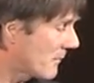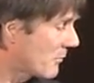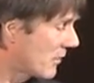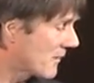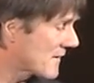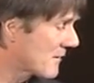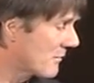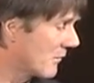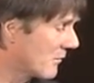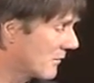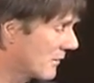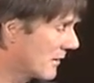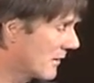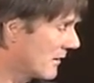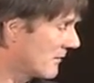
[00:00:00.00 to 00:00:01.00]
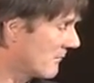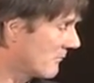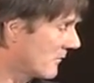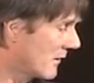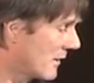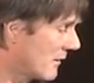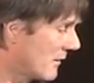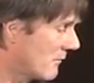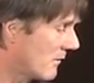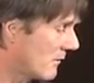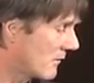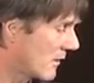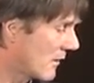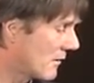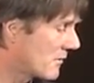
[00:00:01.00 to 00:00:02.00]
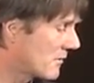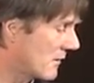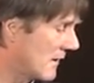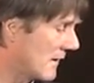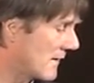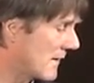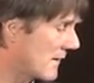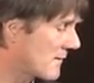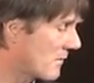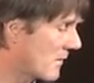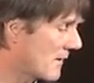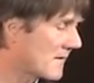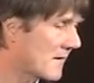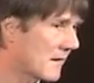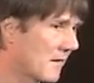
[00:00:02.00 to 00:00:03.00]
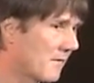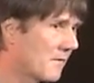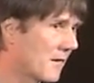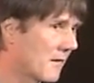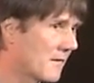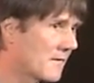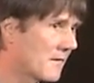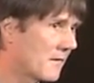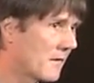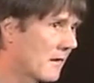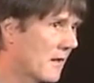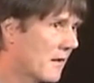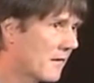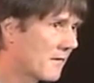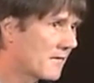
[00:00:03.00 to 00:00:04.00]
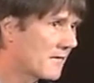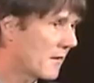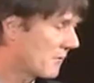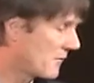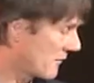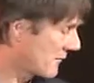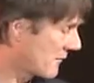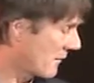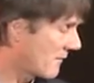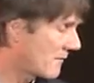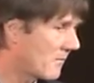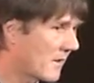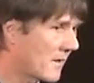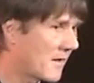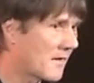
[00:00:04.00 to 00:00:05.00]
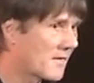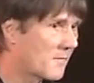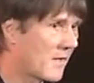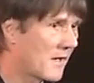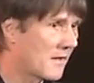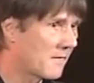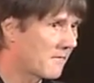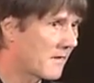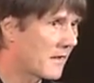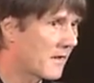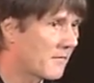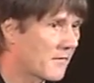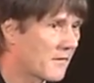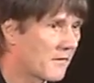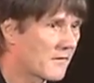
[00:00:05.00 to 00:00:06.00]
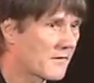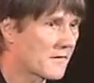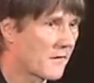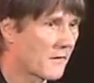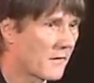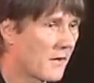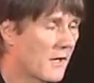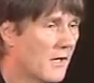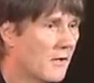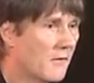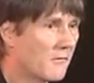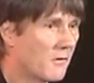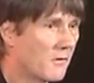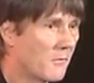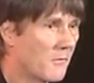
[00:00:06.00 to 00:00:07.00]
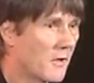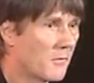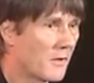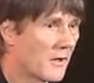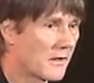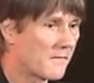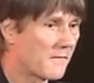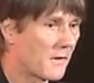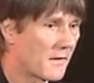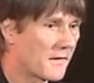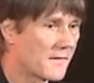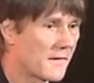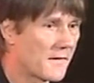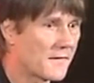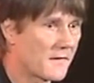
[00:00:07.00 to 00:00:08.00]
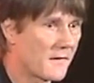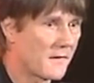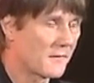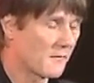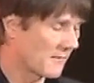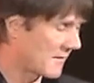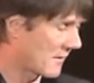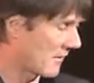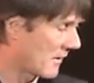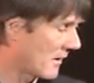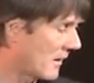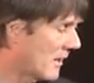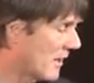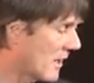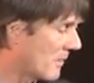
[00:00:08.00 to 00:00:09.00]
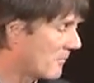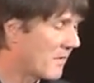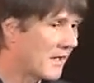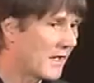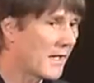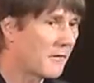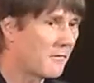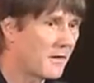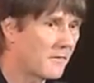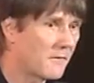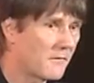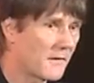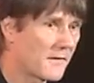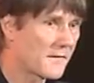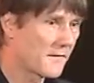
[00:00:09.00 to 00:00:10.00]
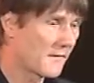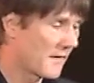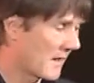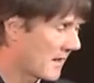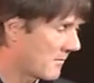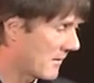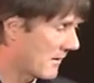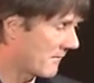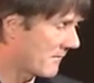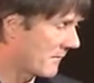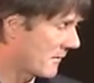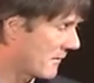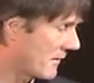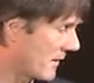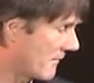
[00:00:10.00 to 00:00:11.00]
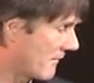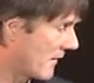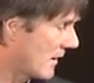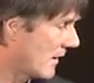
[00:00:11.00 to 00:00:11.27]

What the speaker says: possible within your own country is quite significant. And the social software that's being developed that can run on mobile devices is also a big area for us to think about further.